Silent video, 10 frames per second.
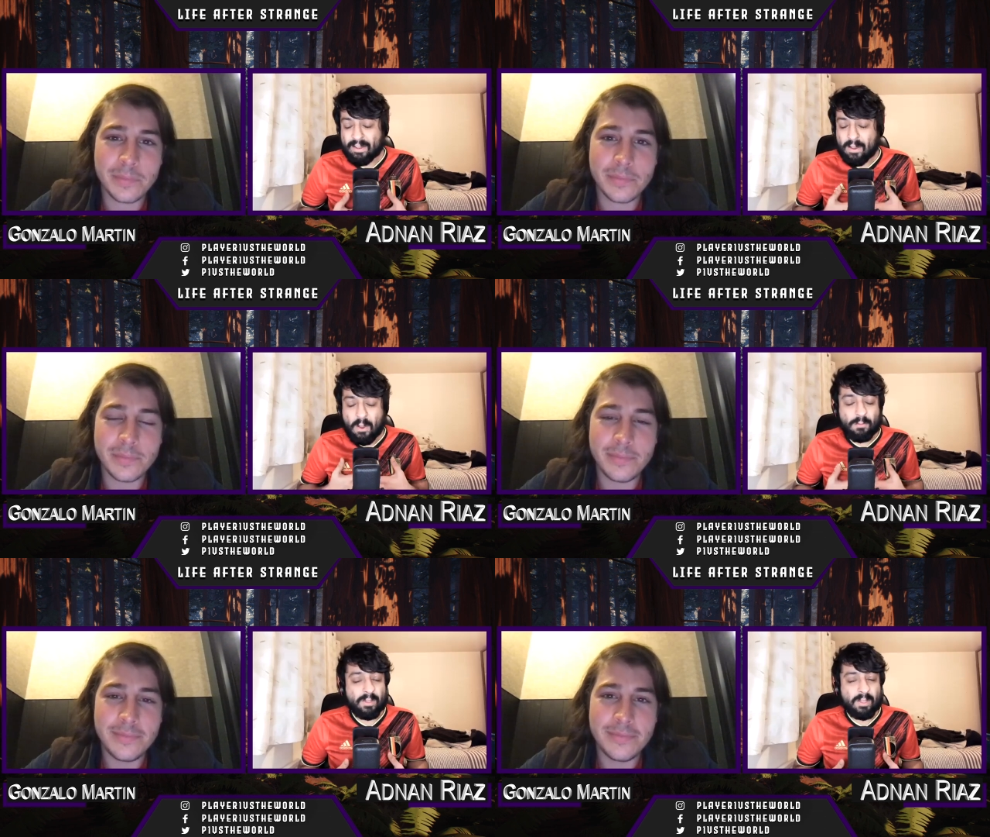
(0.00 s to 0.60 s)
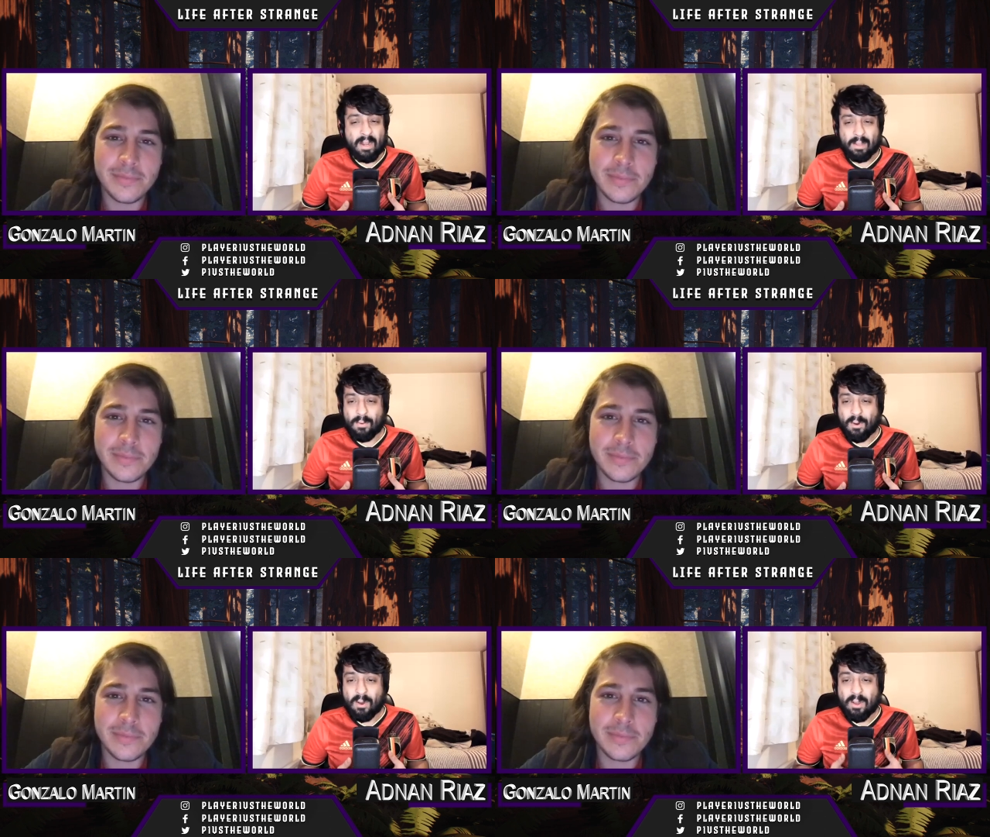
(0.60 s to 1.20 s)
Speaker 1: hopefully many
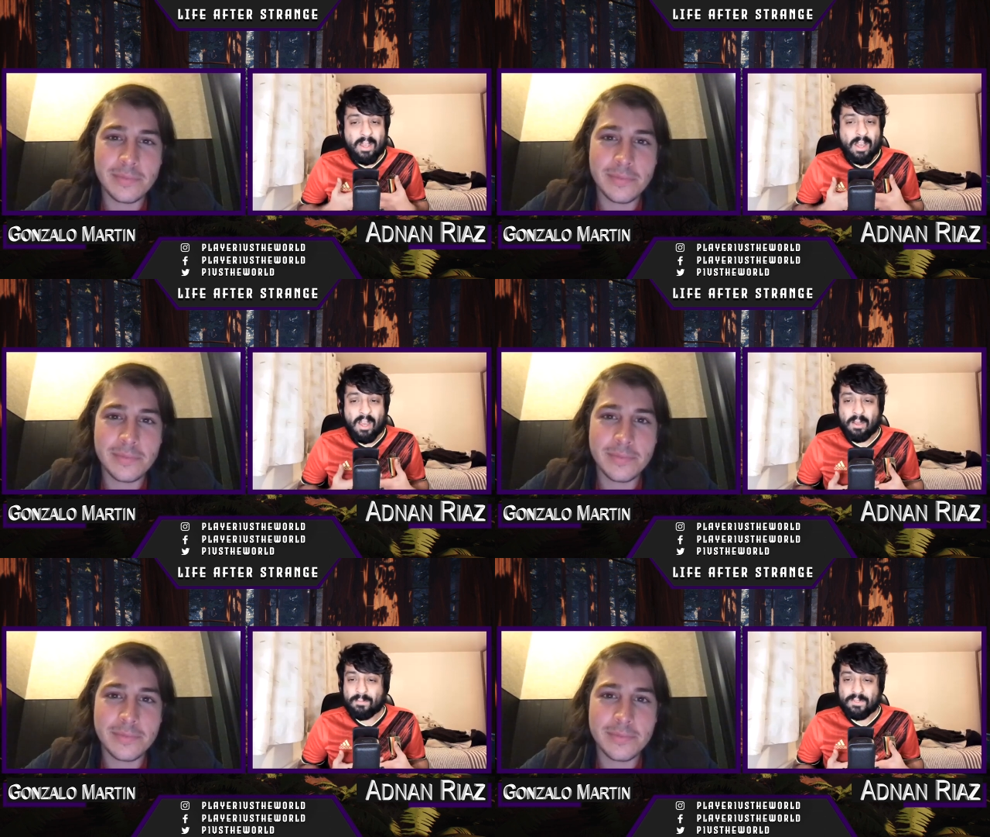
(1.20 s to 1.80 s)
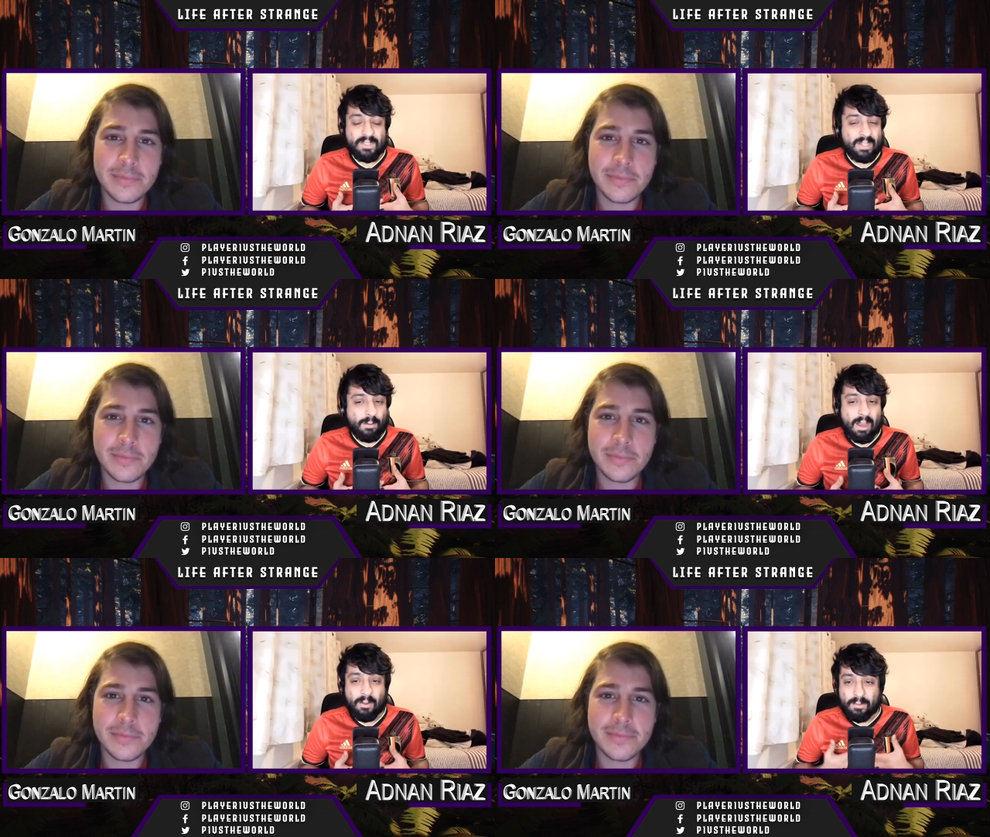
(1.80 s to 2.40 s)
more. Um, so stick
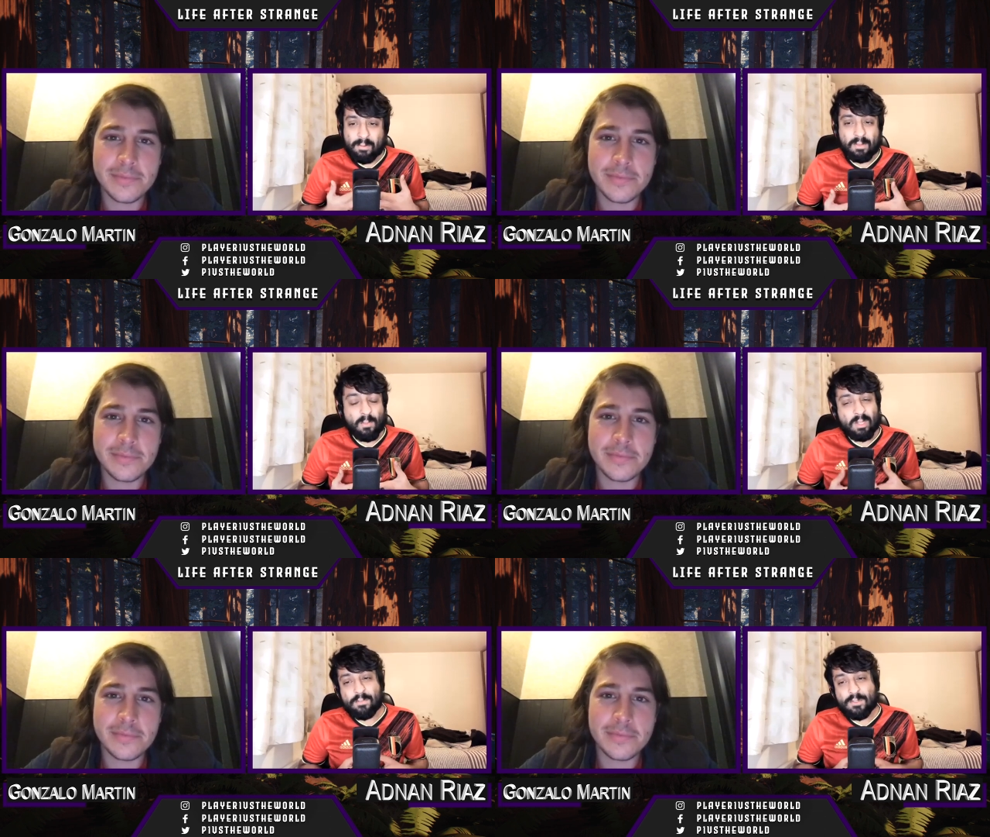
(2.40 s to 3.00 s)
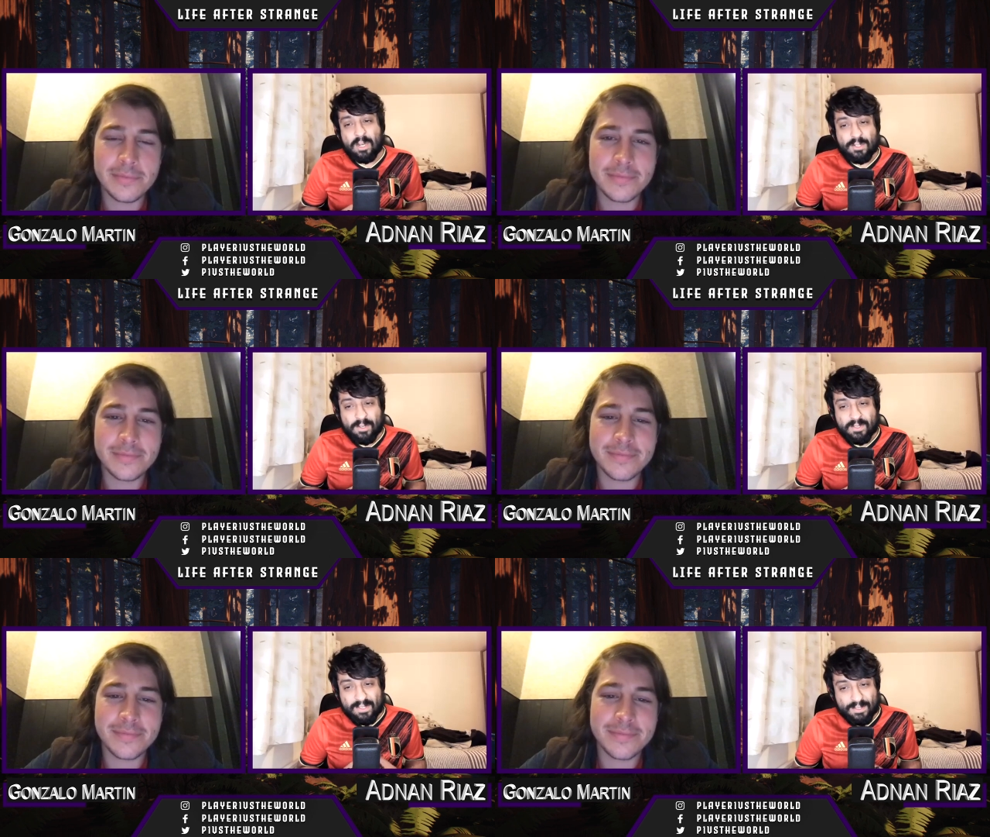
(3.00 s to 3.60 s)
around. There's more Life is Strange
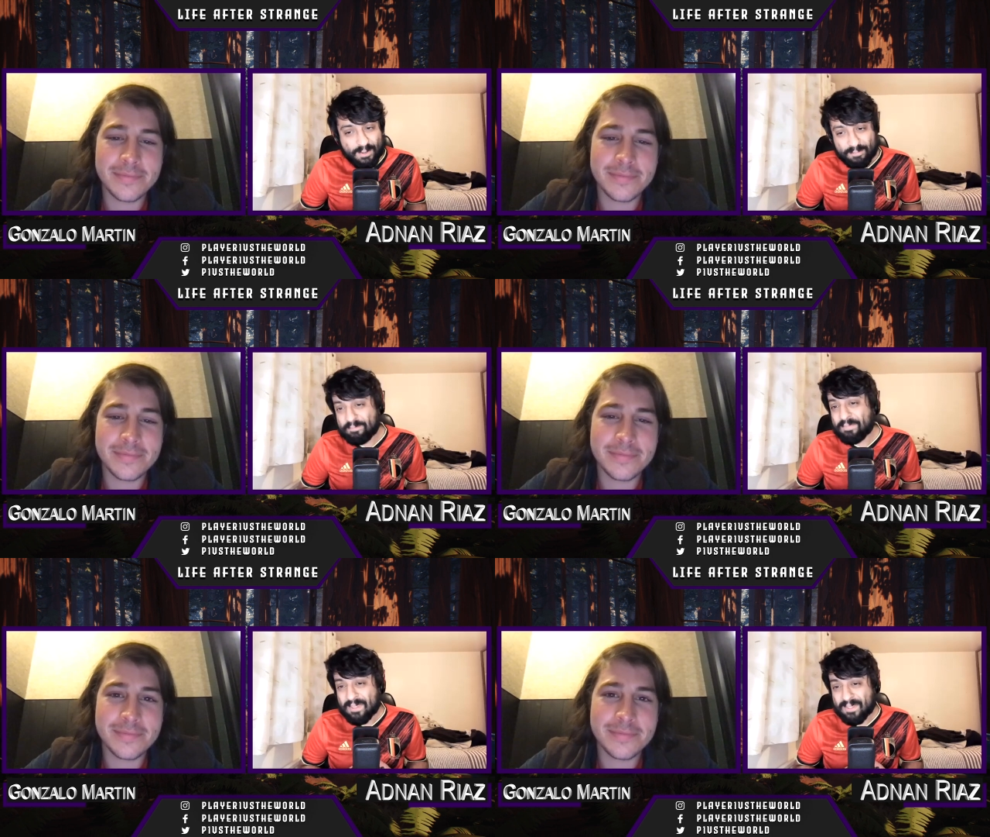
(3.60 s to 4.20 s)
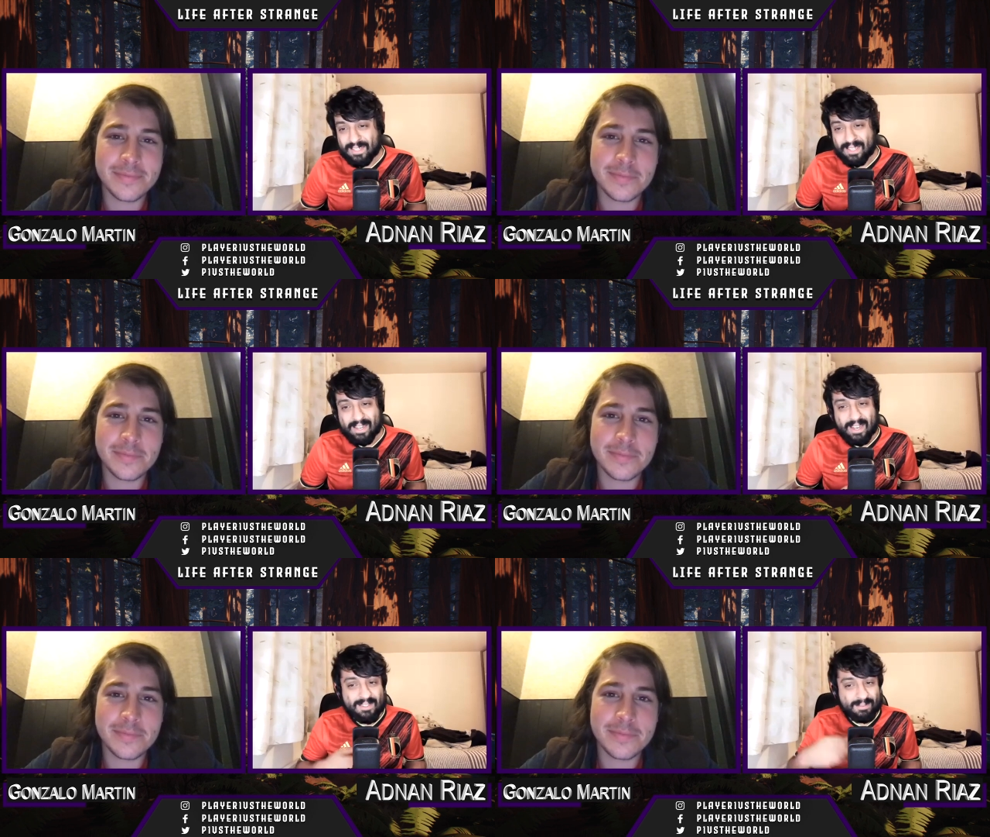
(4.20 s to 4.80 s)
content to come. See you later,
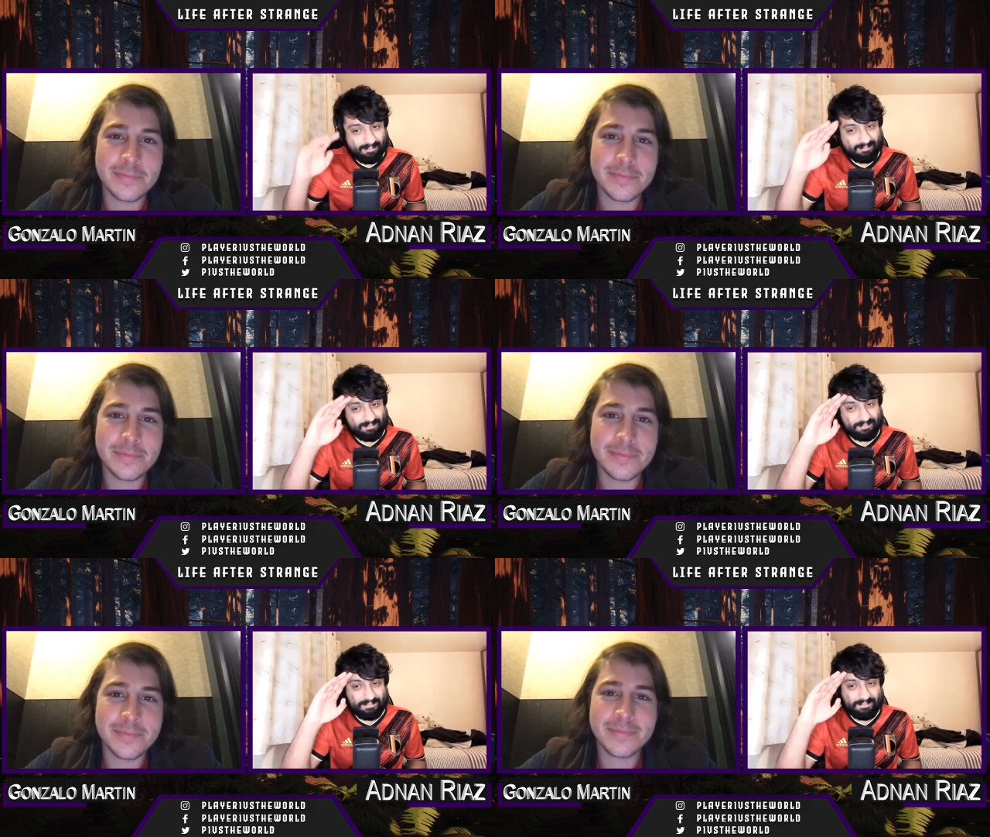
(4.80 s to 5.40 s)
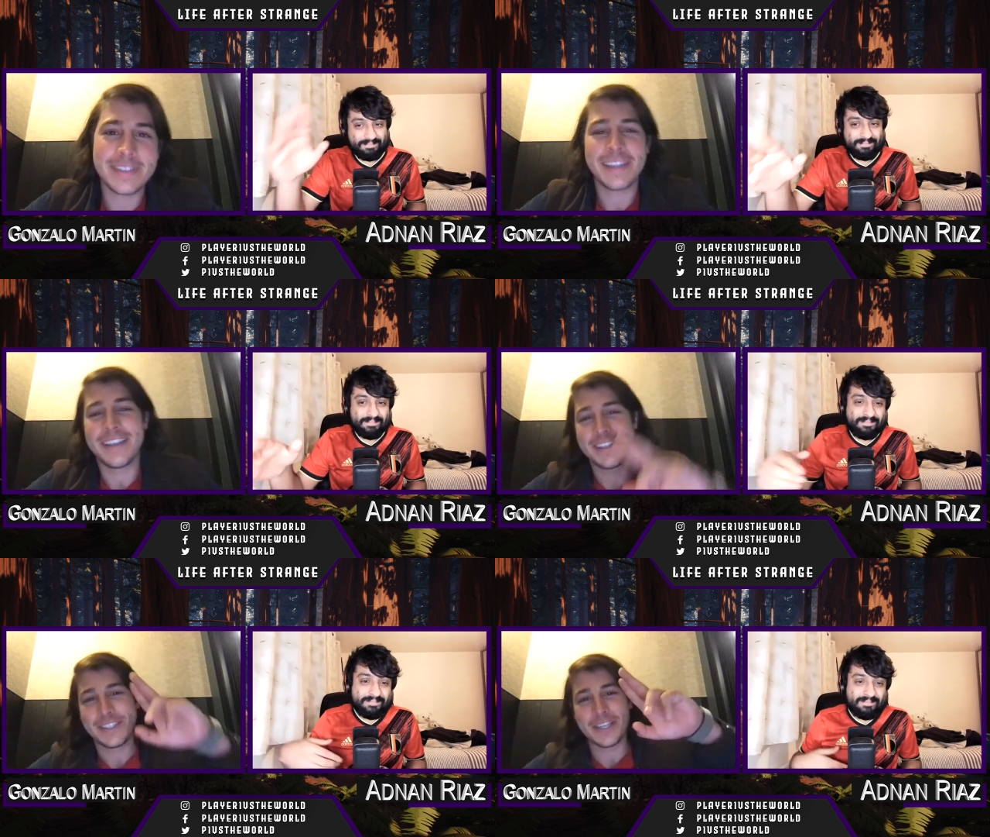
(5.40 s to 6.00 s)
guys.
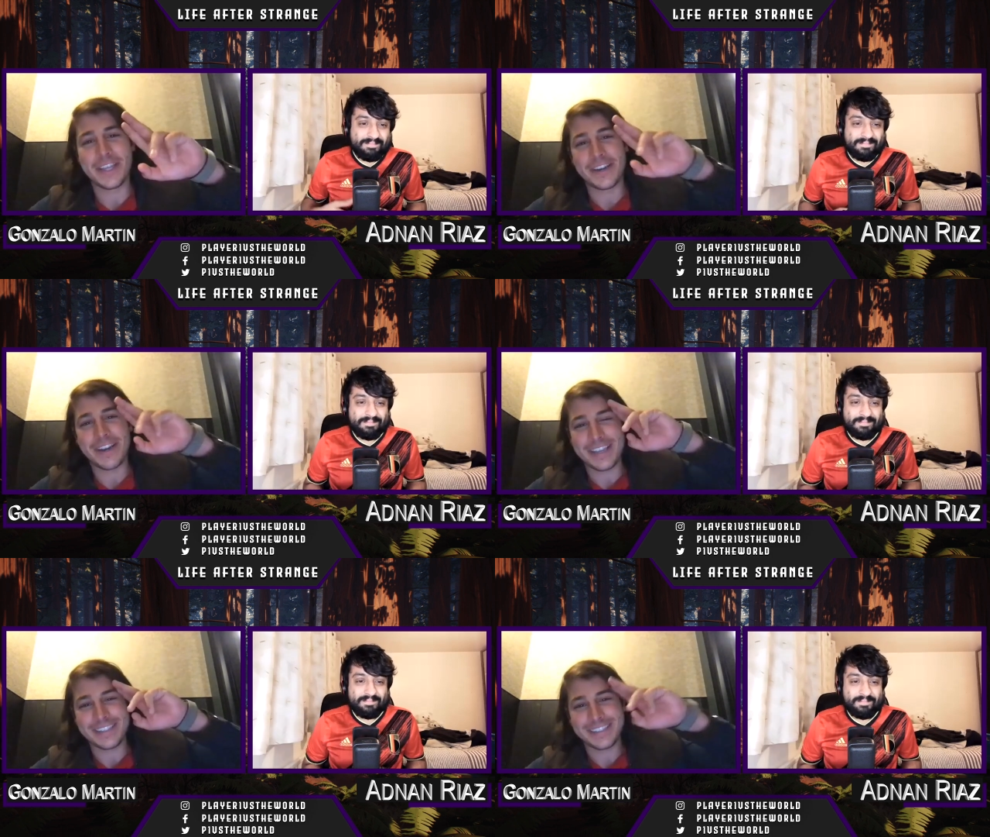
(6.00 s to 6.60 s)
Speaker 2: See you later, guys.